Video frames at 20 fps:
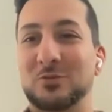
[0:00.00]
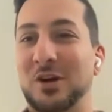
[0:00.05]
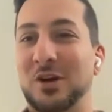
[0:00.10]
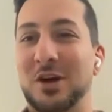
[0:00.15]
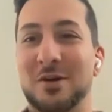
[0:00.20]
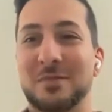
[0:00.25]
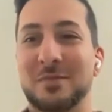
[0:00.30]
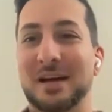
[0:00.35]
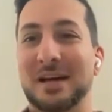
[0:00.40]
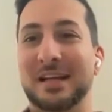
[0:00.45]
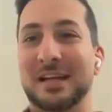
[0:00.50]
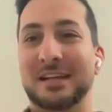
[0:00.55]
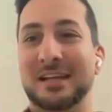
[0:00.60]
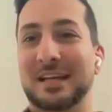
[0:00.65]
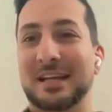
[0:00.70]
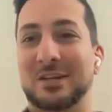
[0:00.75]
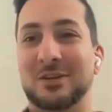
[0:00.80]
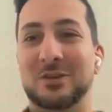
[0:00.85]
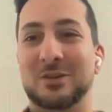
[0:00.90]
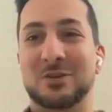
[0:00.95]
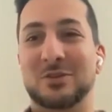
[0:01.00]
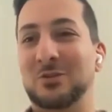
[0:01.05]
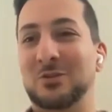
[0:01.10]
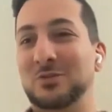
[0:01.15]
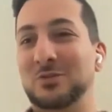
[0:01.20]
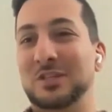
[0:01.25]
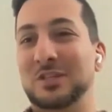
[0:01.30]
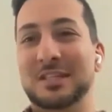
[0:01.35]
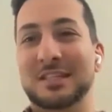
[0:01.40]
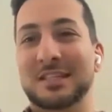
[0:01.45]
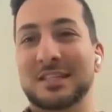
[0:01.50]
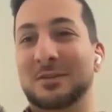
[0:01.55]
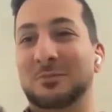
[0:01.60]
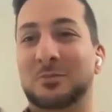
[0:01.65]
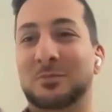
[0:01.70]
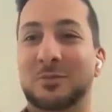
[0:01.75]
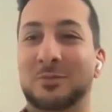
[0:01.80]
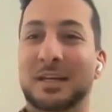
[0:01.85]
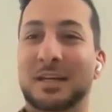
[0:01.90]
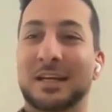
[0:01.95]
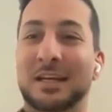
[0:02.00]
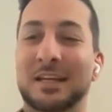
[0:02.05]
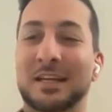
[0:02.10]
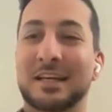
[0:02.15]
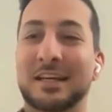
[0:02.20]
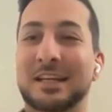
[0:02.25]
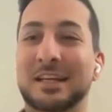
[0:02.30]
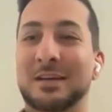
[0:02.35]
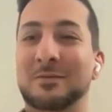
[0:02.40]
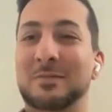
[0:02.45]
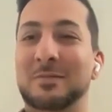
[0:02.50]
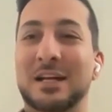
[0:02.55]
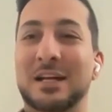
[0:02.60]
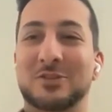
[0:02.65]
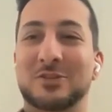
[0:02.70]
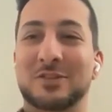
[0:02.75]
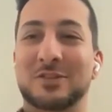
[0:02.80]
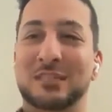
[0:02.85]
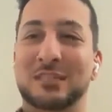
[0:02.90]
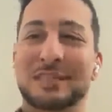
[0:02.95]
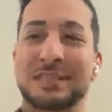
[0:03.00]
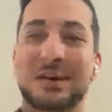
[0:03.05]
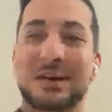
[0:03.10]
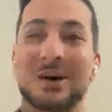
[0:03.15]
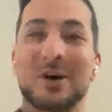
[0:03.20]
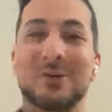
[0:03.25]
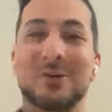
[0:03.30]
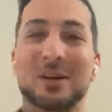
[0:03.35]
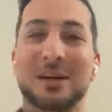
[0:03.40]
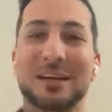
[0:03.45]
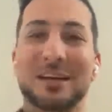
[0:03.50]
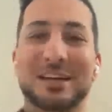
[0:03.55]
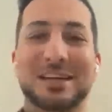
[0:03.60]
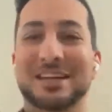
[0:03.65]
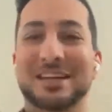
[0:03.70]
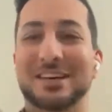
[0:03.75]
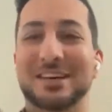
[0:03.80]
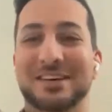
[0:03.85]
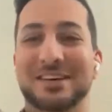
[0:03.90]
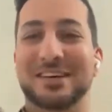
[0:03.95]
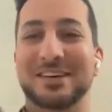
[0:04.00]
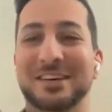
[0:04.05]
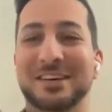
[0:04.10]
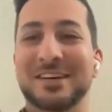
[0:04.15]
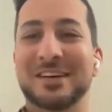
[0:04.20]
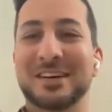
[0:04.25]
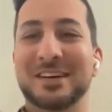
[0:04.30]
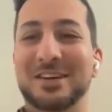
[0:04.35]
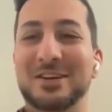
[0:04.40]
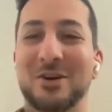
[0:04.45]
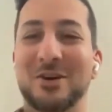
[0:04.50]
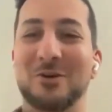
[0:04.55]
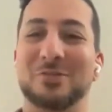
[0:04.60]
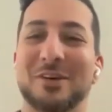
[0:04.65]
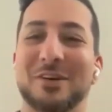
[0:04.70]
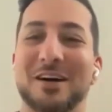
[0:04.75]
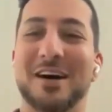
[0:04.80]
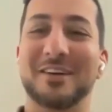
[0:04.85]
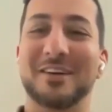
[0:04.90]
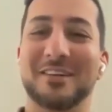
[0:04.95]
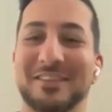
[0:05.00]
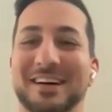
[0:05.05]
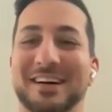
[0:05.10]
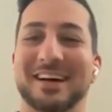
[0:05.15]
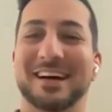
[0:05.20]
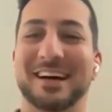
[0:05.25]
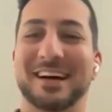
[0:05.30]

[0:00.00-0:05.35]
would come and like, you know, they would just sleep with me in the mattress in the hallway, you know, no problem.